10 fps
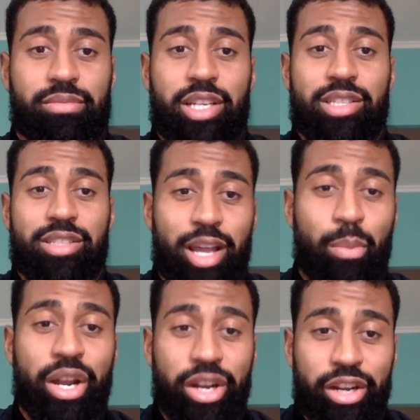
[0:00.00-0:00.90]
it's
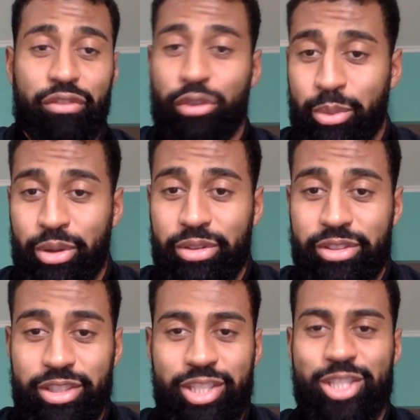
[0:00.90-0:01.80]
American football,
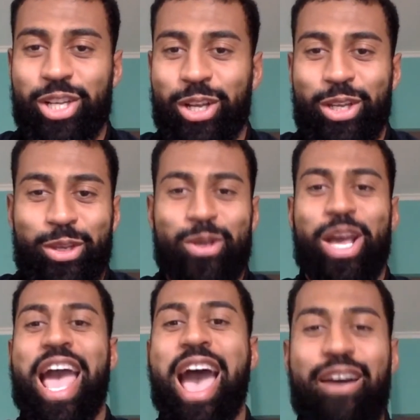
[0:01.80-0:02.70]
so you
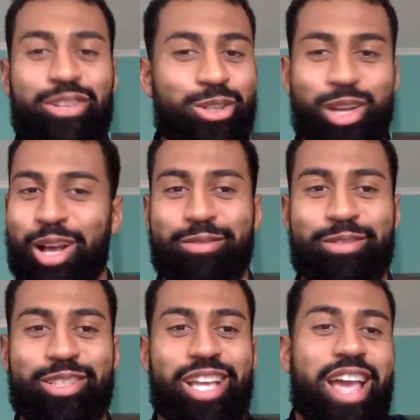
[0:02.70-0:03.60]
have to go
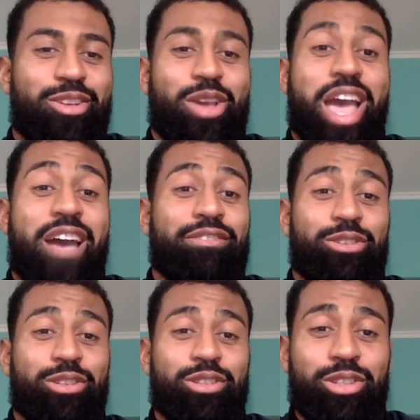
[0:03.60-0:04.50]

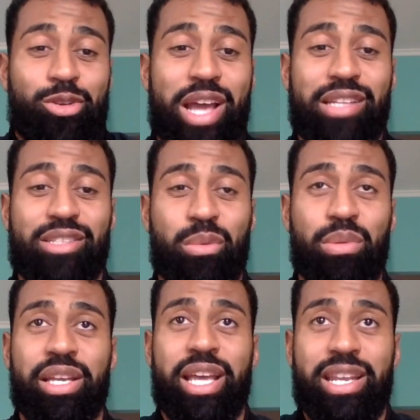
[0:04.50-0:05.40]
to the U.S. to
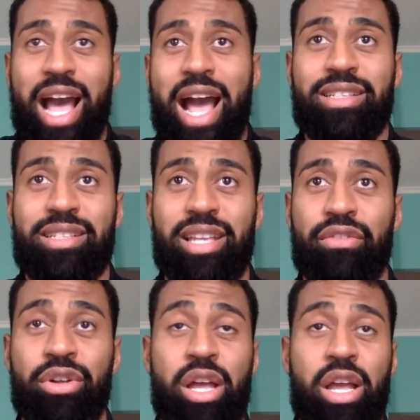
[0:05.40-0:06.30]
play at the highest
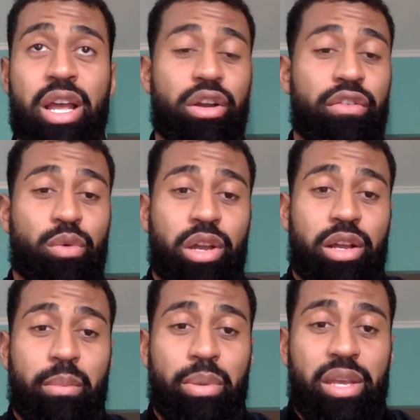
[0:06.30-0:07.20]
level, or if you want to
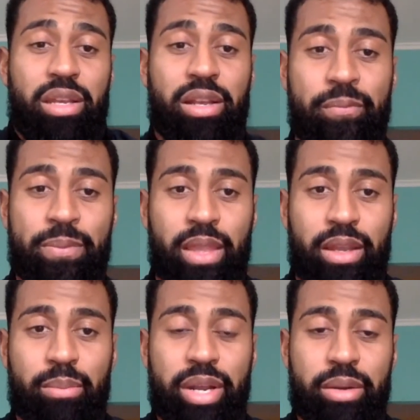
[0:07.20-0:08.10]
compete,
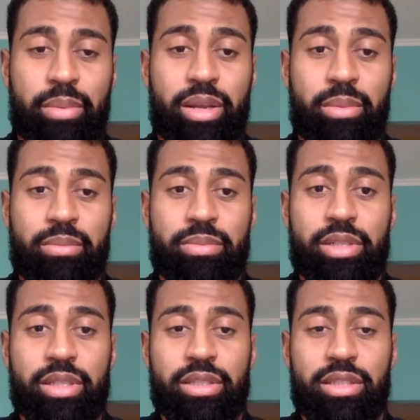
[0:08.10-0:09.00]
a bare minimum.
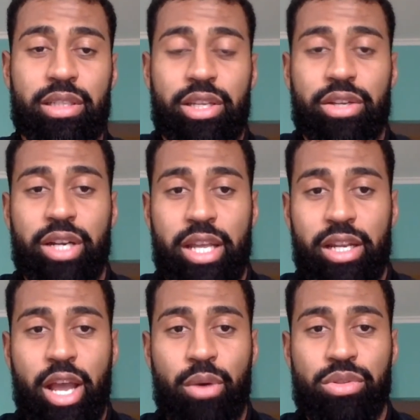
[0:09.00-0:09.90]
Because here in
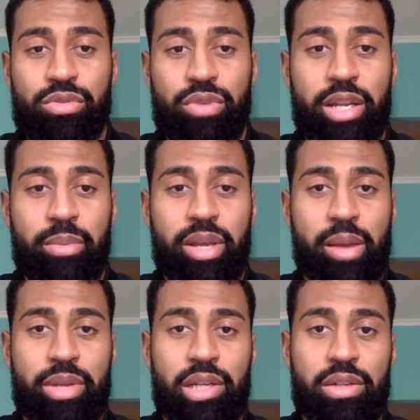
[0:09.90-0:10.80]
Italy, I was already
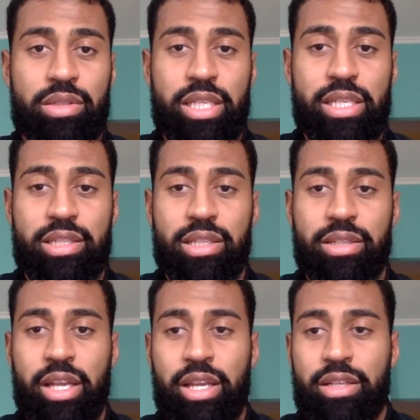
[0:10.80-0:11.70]
becoming a little decent,
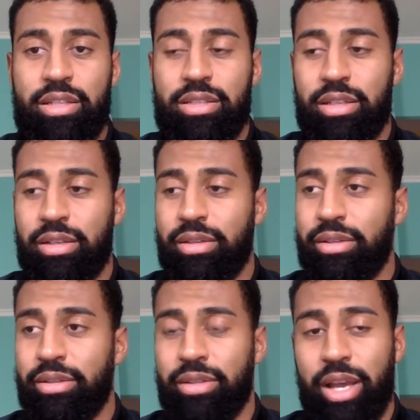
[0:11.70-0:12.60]

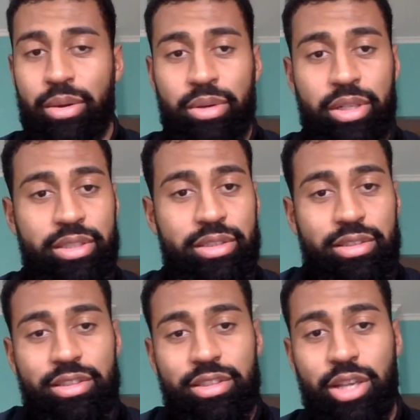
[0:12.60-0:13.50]
so that
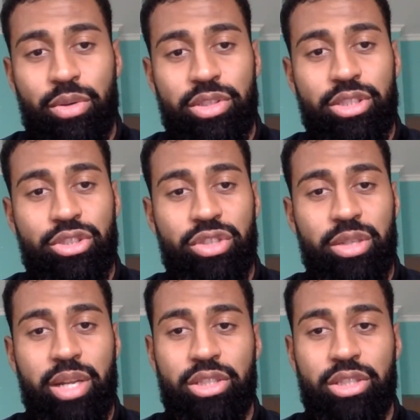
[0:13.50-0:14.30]
was the dream, and I